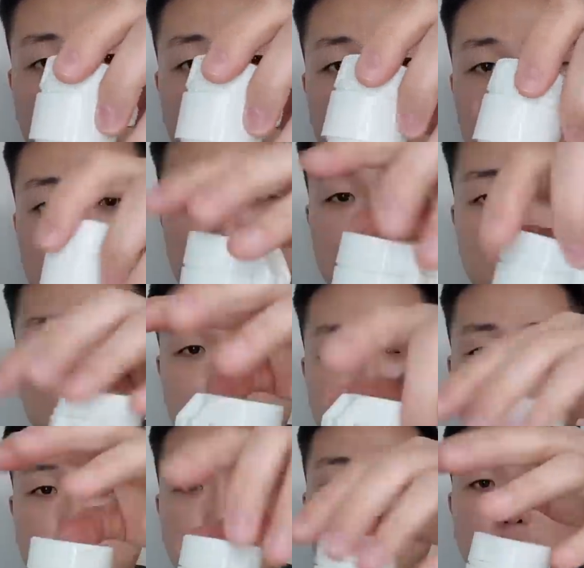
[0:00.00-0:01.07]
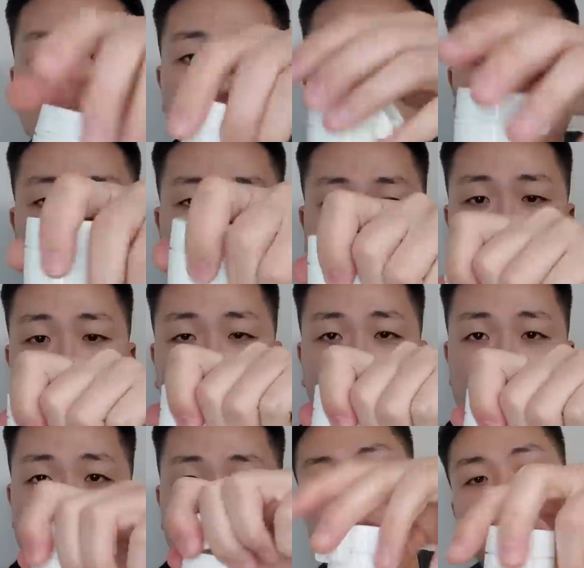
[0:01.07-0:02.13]
you guys can actually
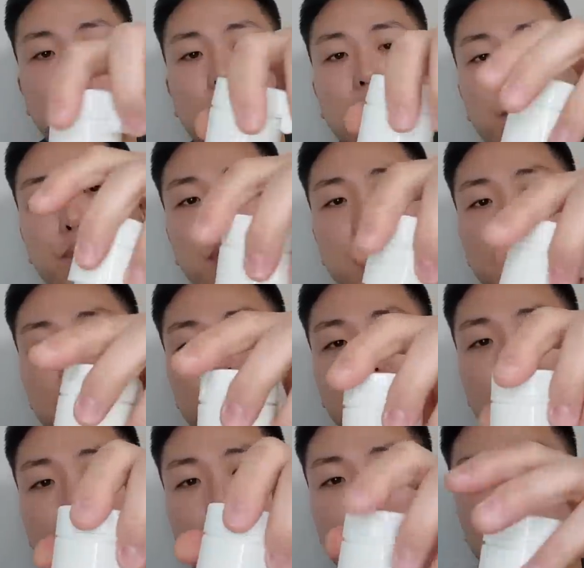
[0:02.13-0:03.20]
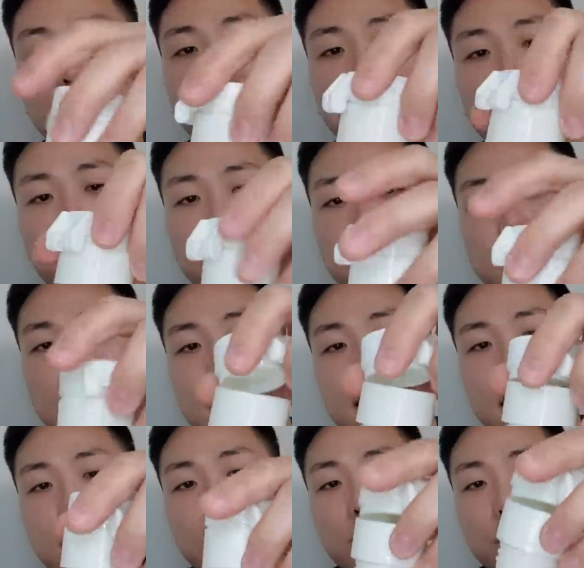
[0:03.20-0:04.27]
grab the protective layer, the film, because
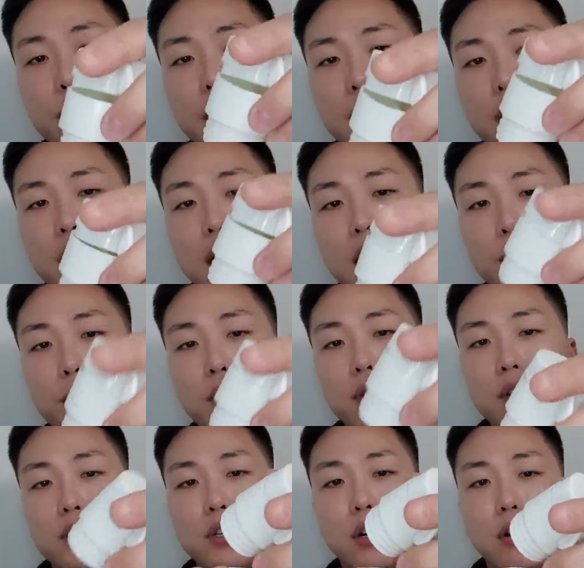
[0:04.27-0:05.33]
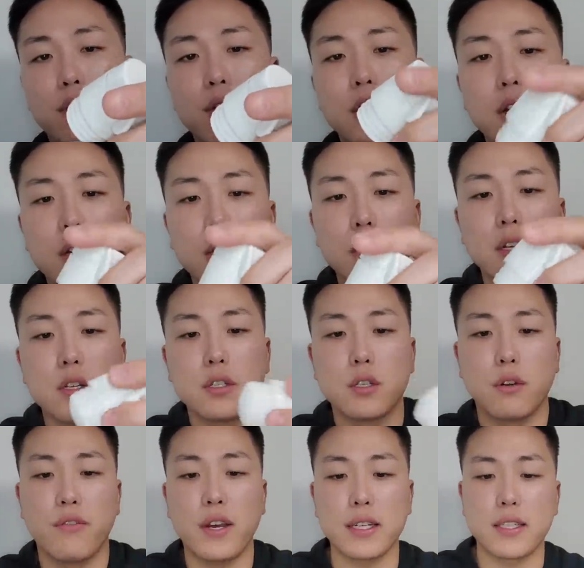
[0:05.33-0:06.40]
that's not going to be able to dissolve.
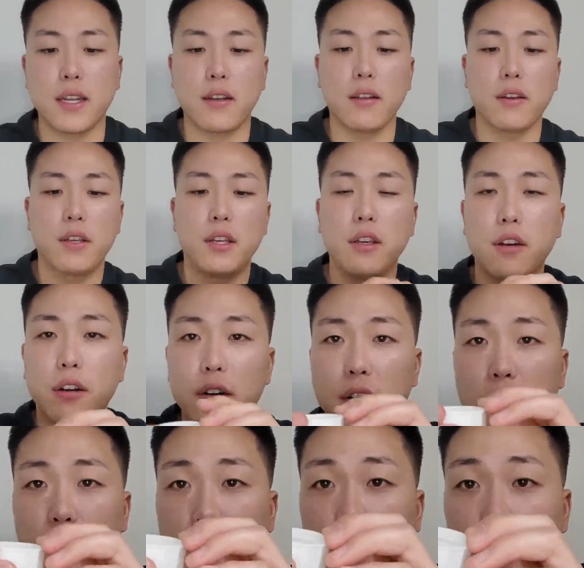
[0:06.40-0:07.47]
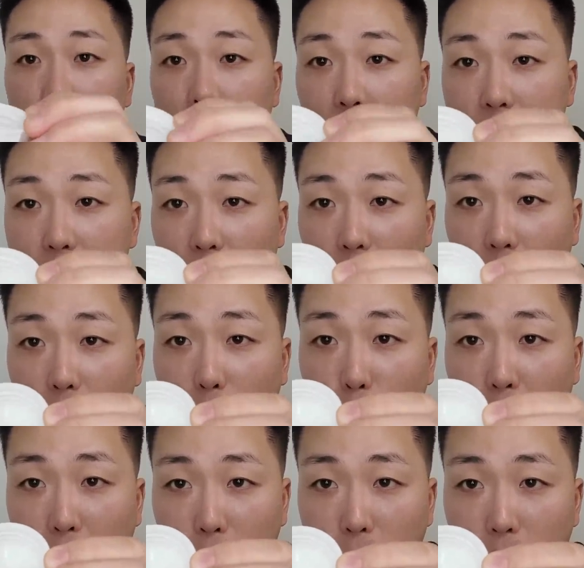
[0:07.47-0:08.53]
So if you guys take a look here, it's all
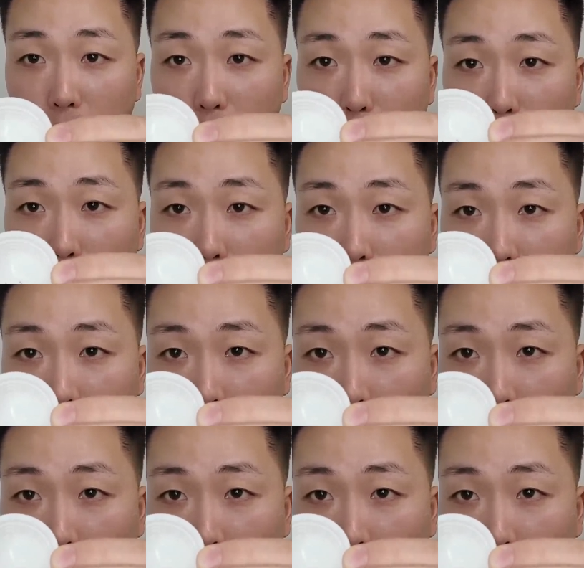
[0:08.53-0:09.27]
grounded up.